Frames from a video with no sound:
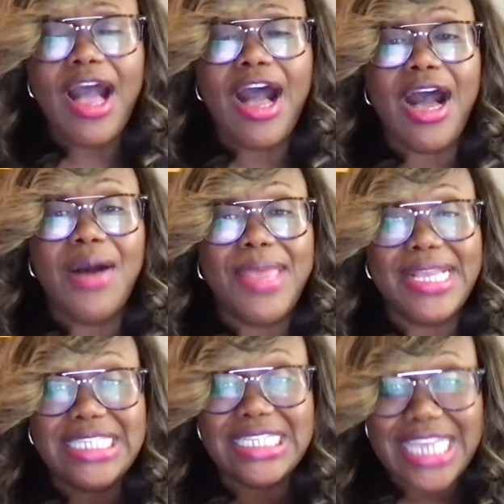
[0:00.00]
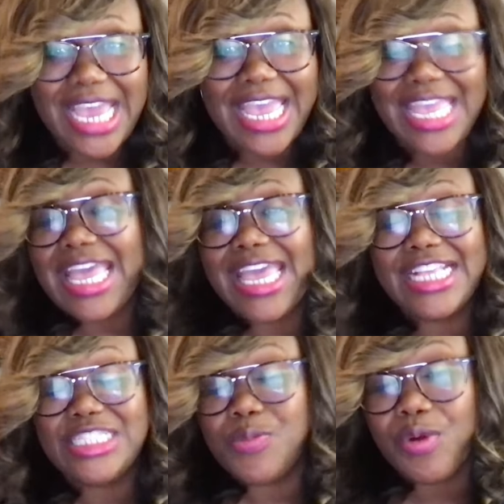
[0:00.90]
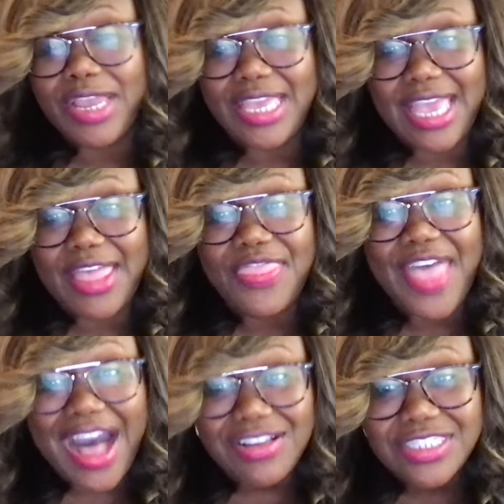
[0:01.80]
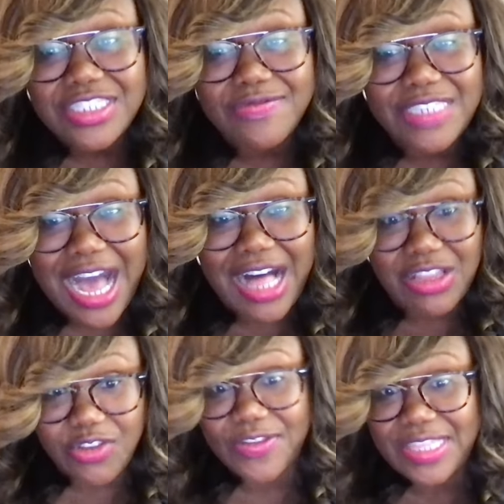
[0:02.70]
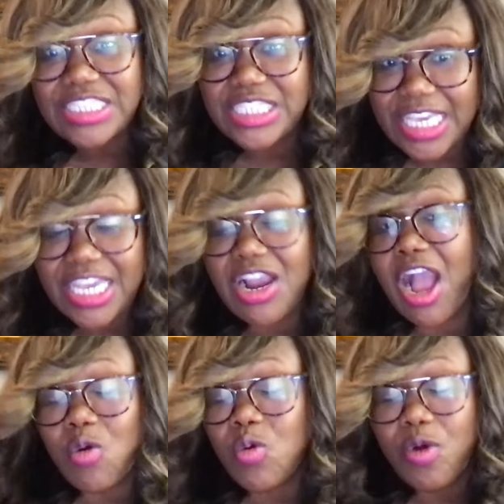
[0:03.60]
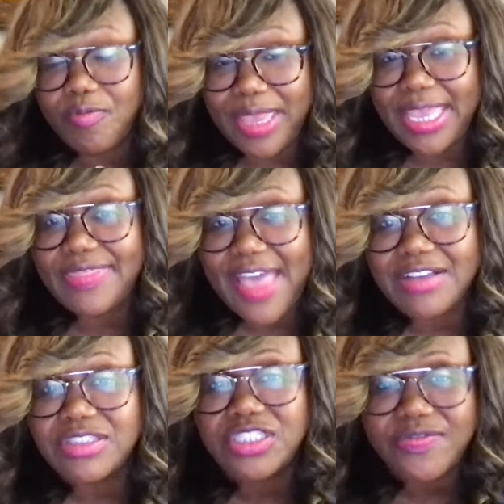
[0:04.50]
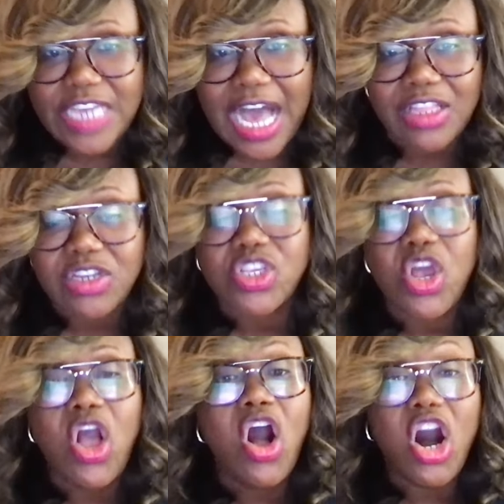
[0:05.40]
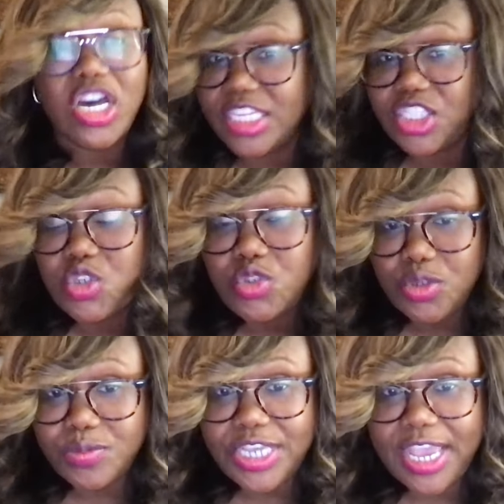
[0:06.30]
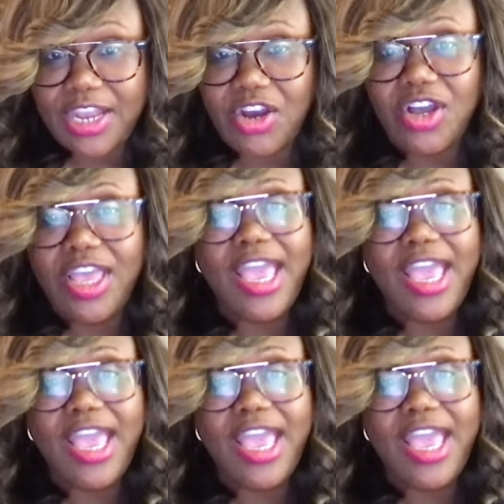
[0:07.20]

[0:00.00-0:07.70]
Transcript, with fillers: Um, and today it's bringing in thousands of dollars. For this year, I will have made thousands of dollars on this YouTube channel.